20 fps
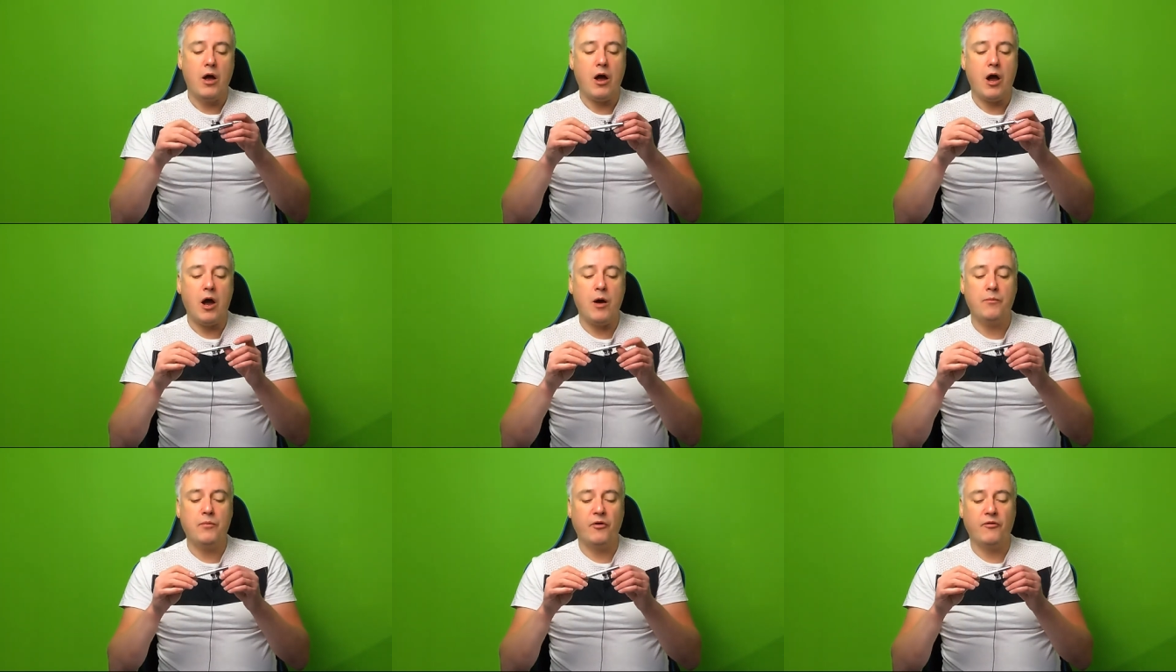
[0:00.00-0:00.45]

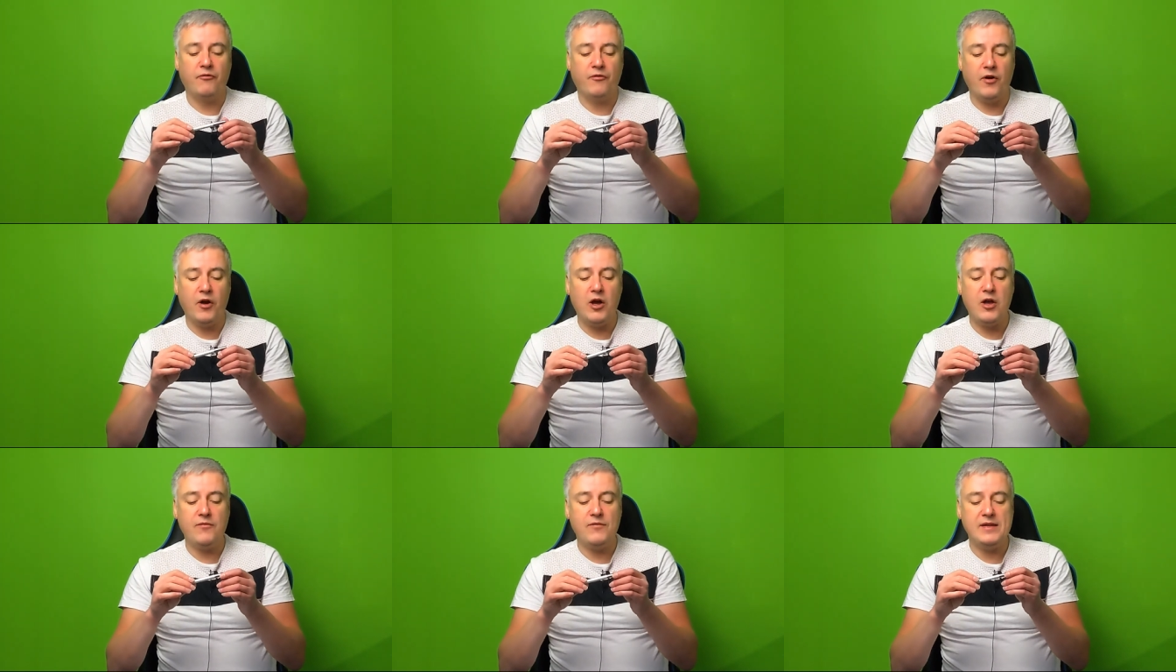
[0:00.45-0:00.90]
I
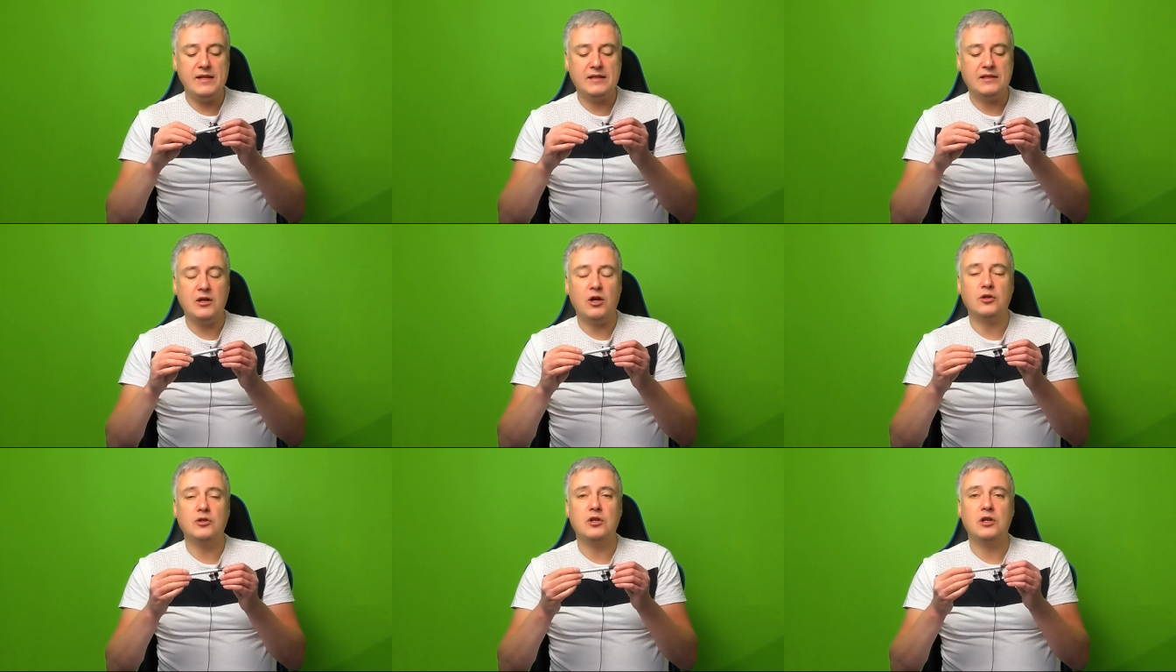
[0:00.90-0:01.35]
prefer
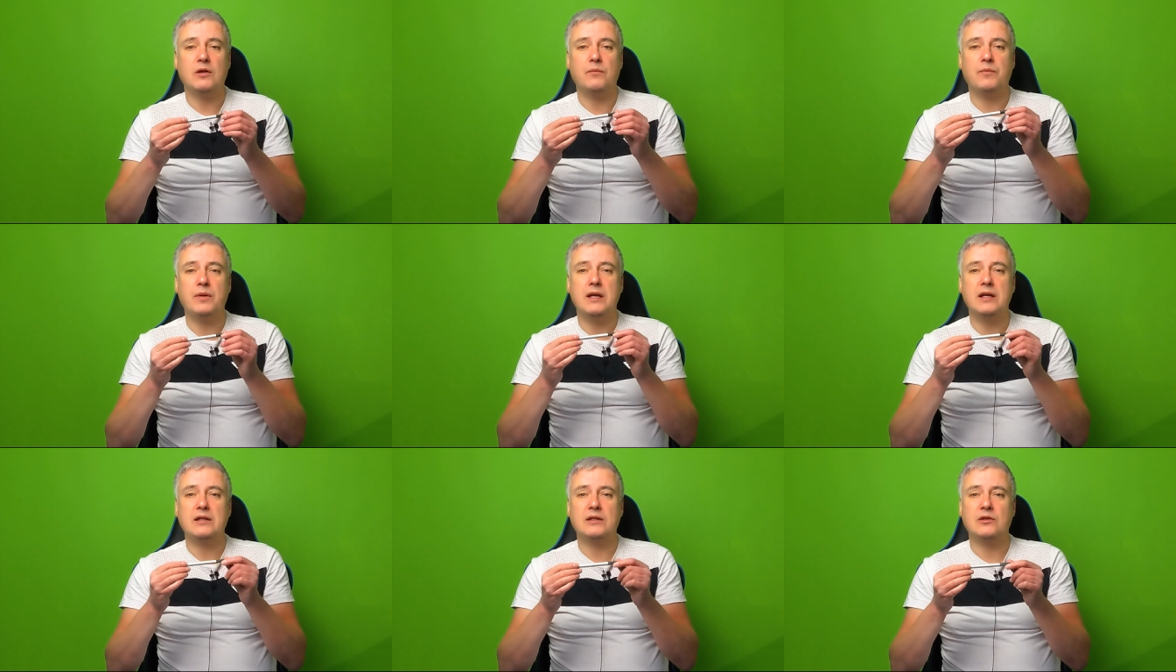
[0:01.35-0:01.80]
this to the
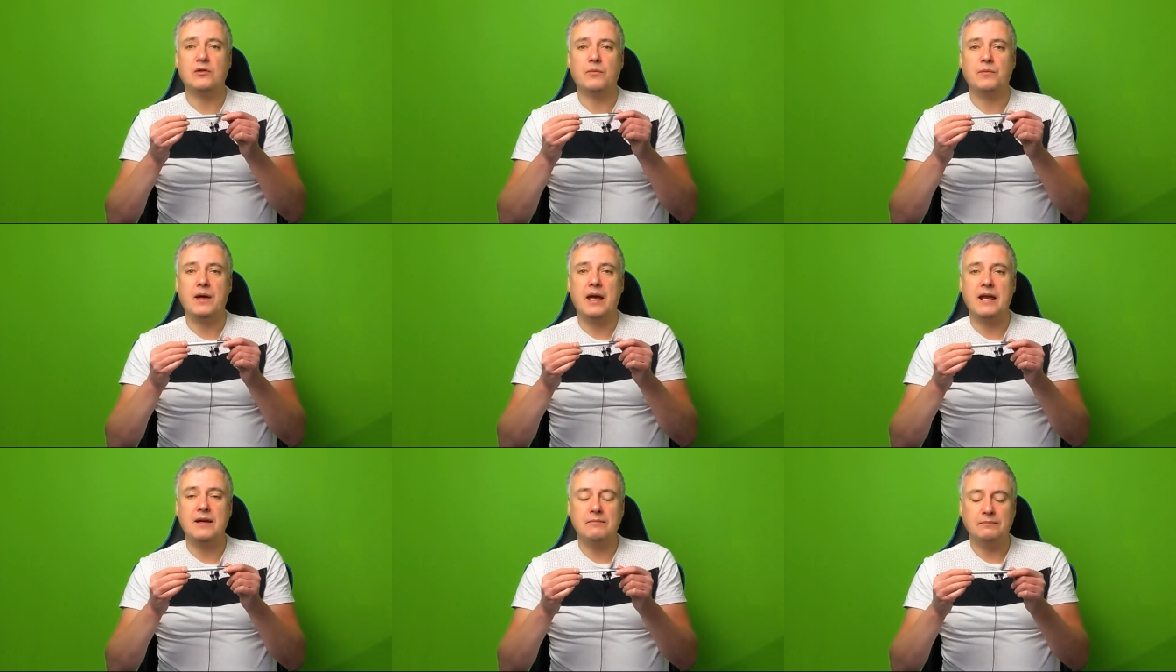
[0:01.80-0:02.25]
Pixel
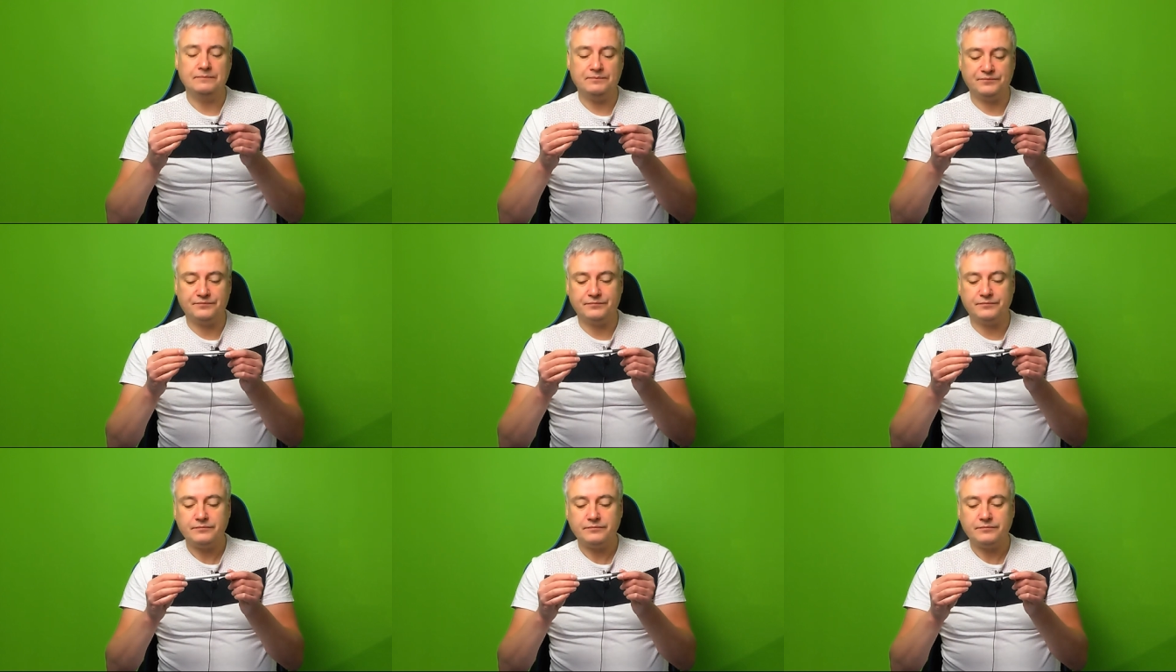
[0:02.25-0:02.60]
Pen.